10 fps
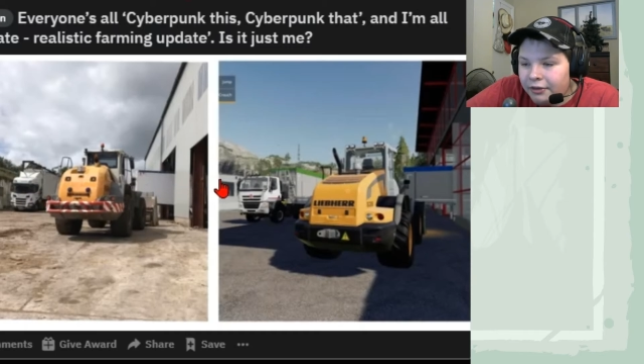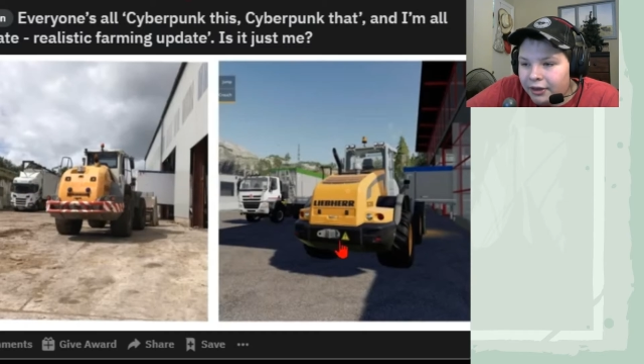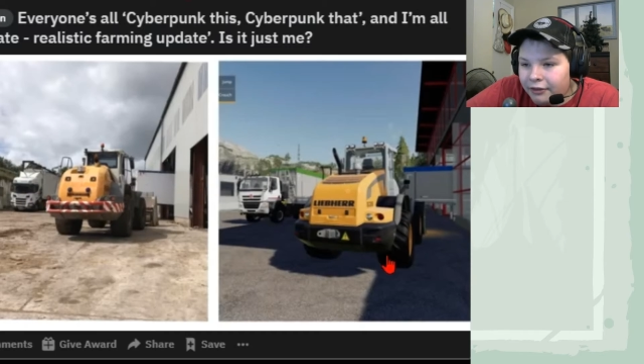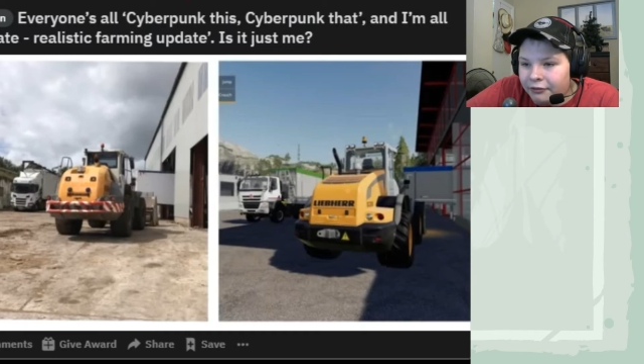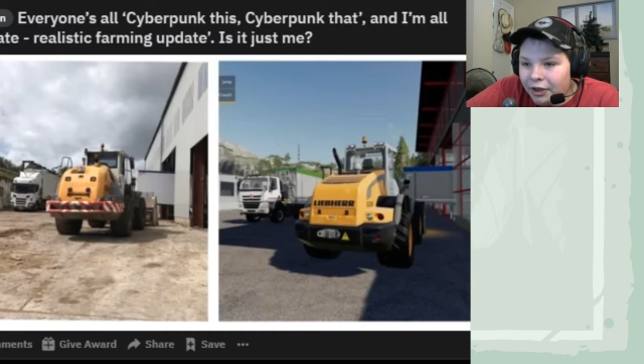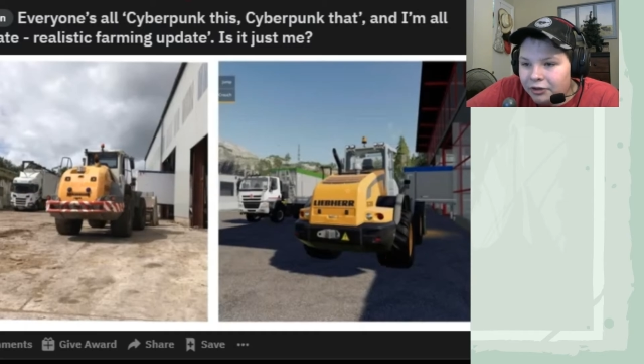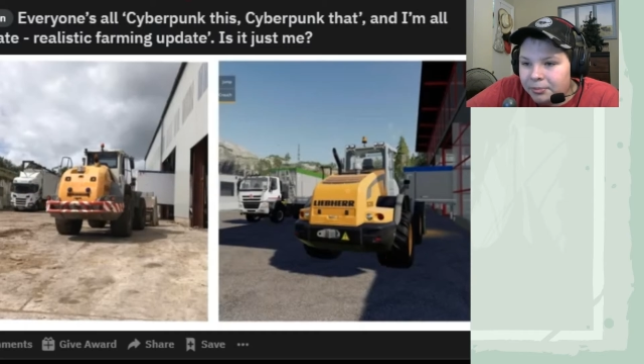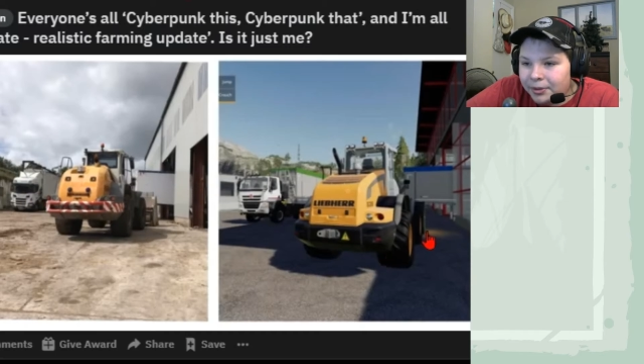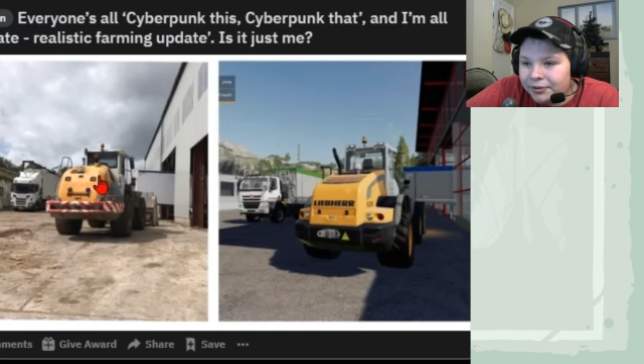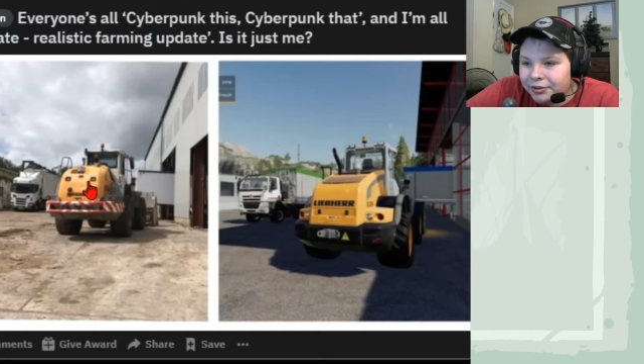And that's like the
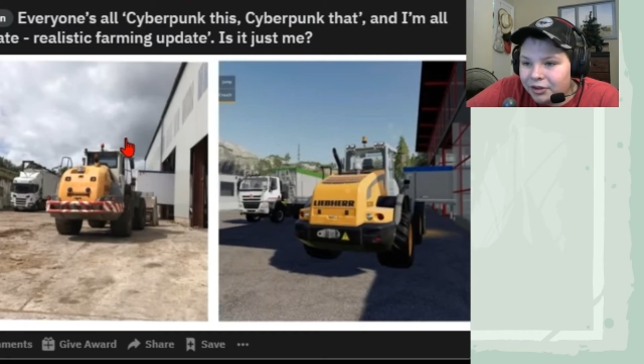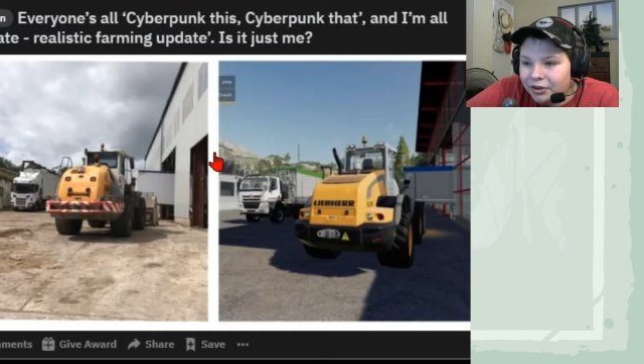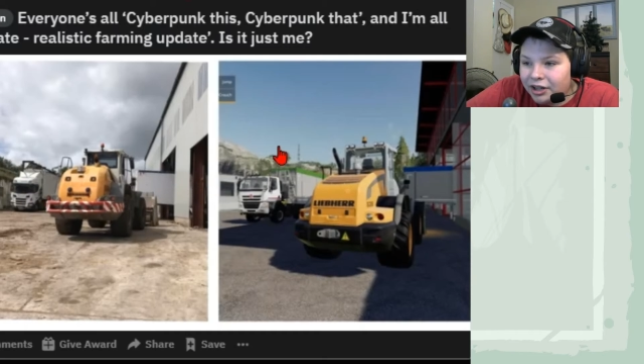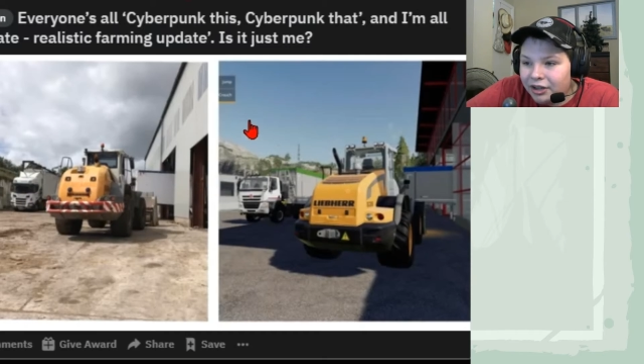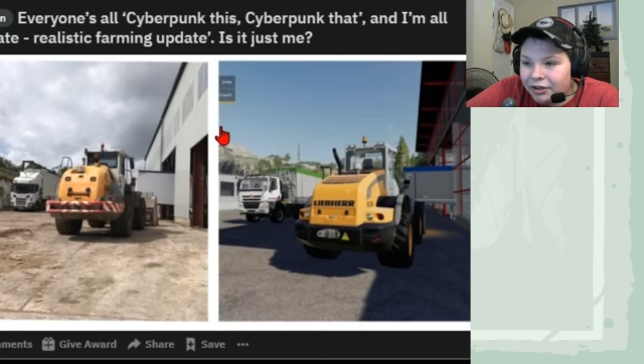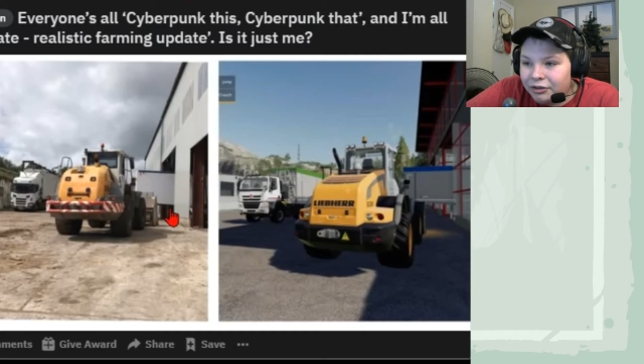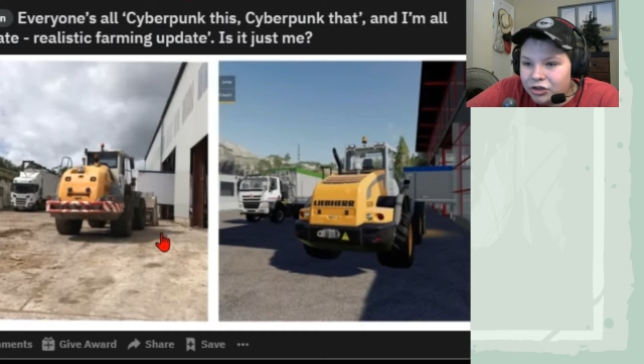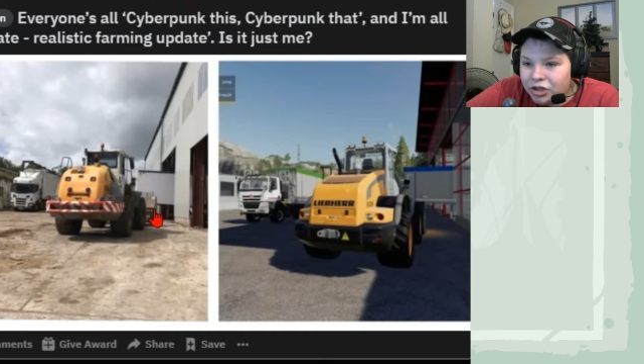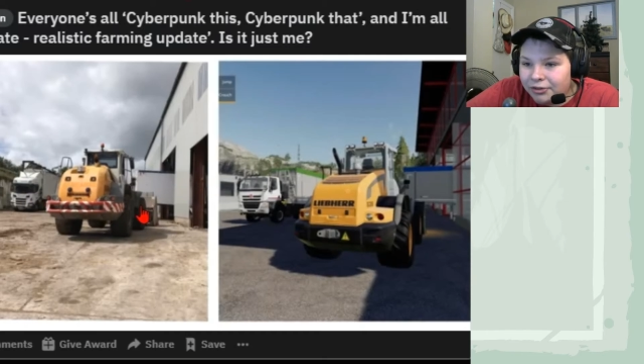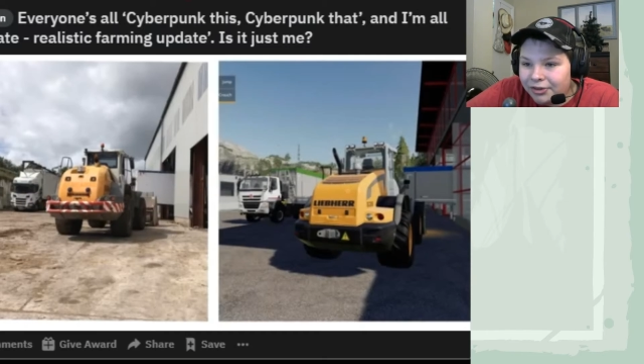Felsbrunn store. It
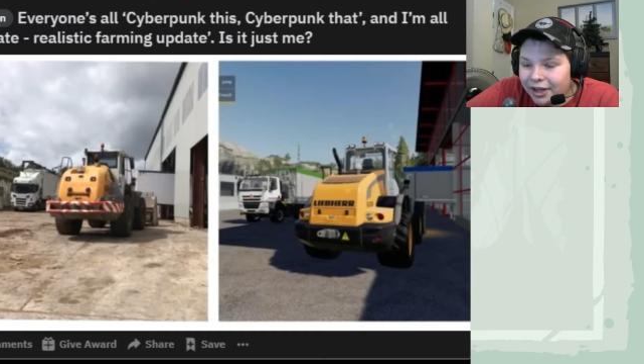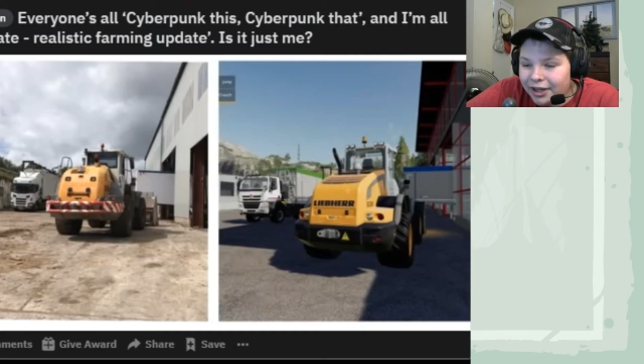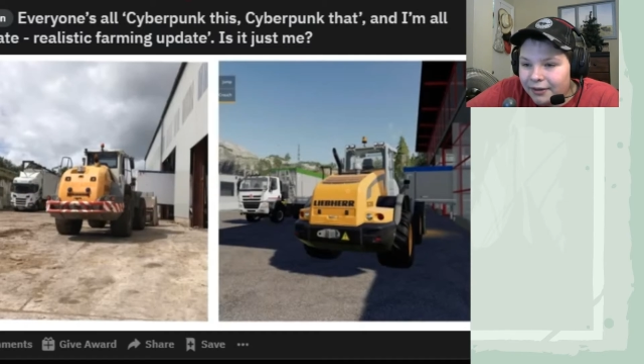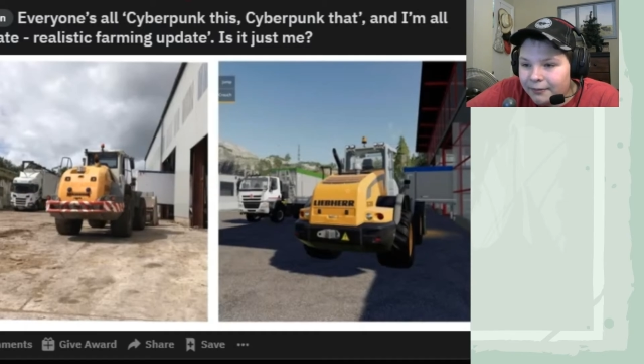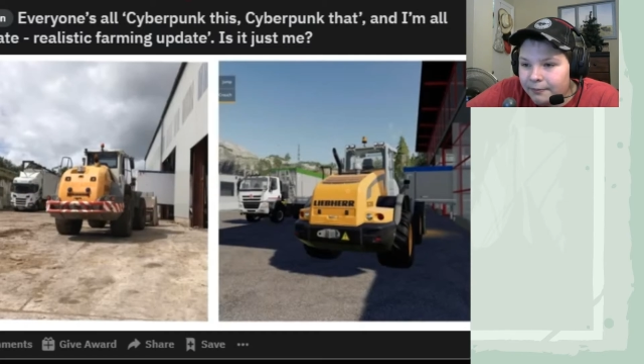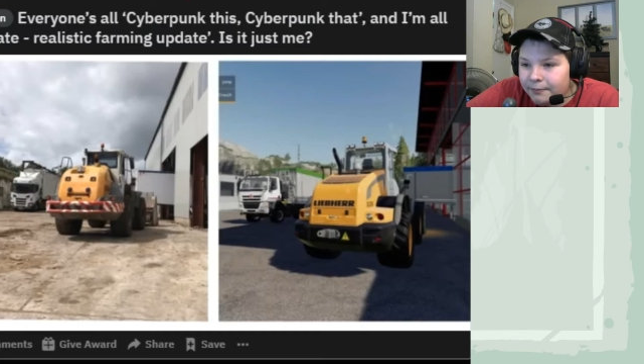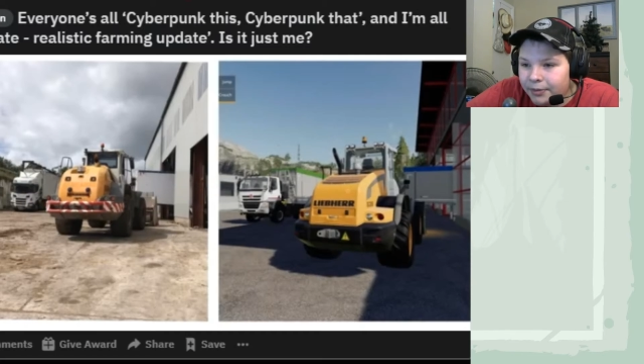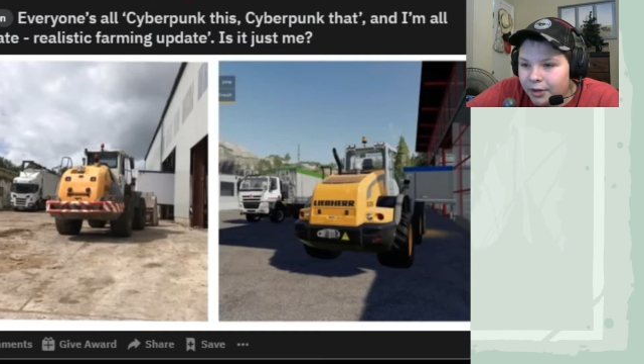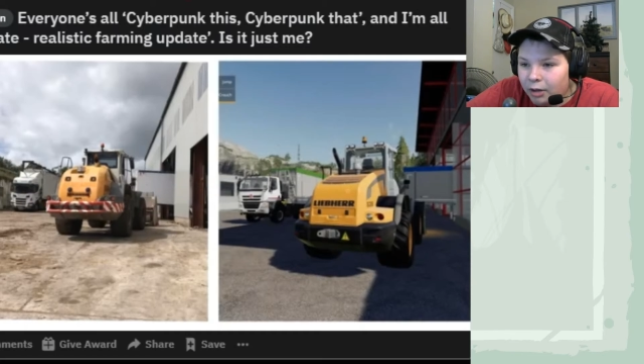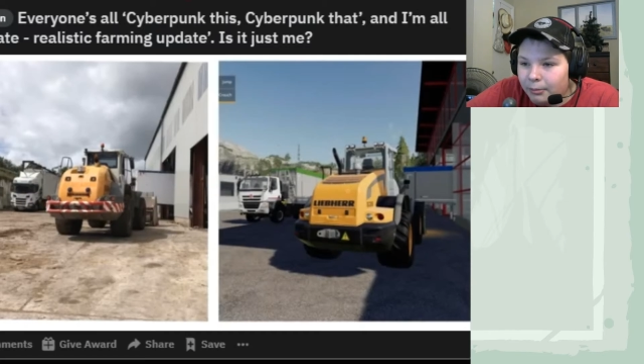looks just like it.
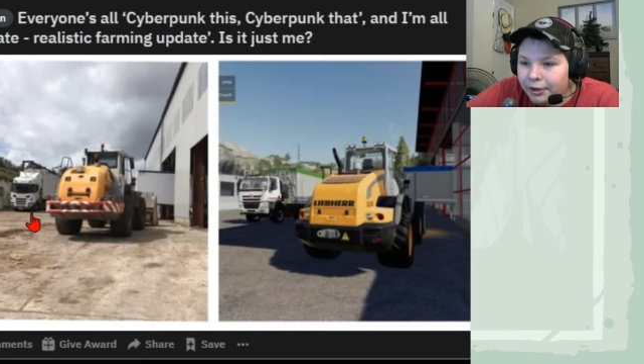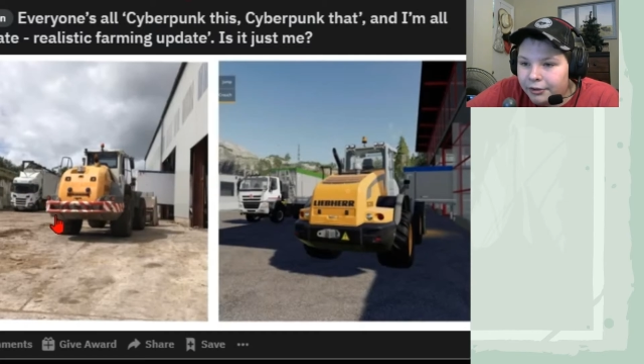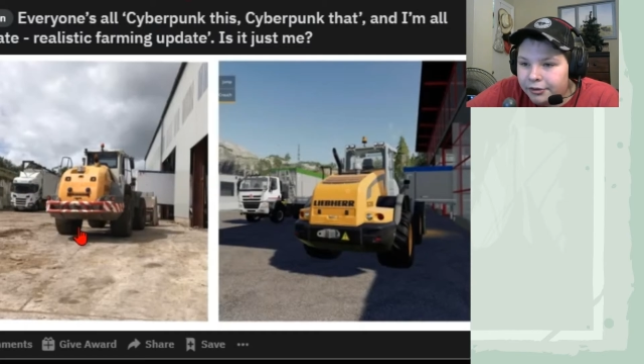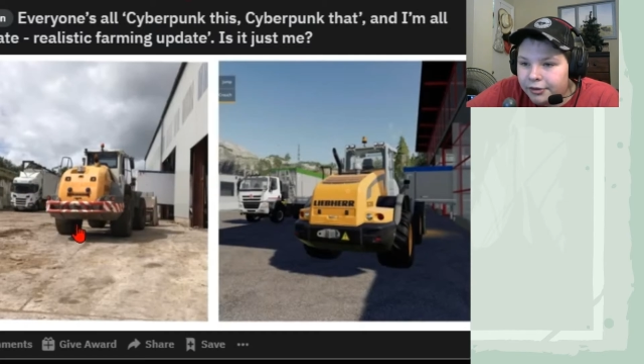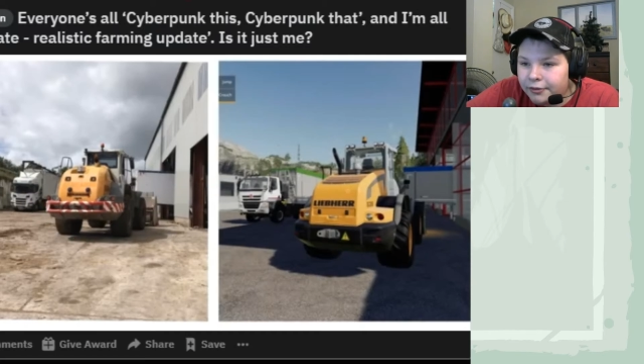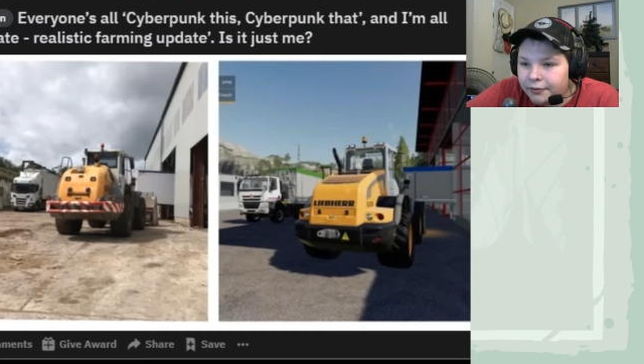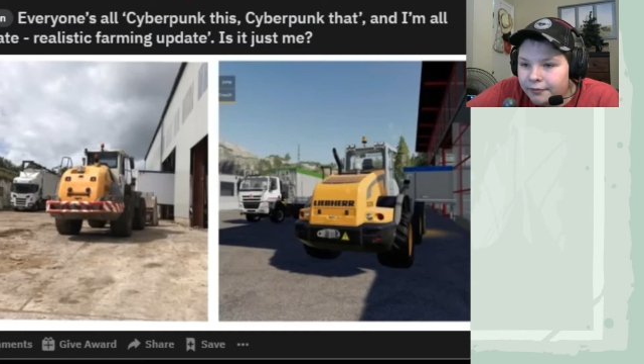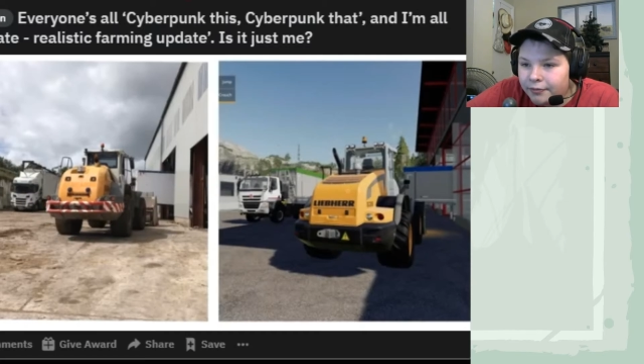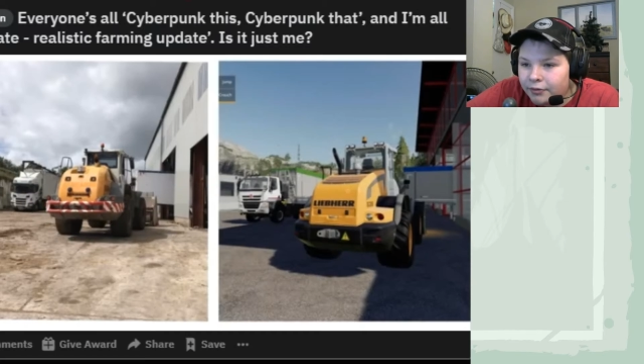Almost.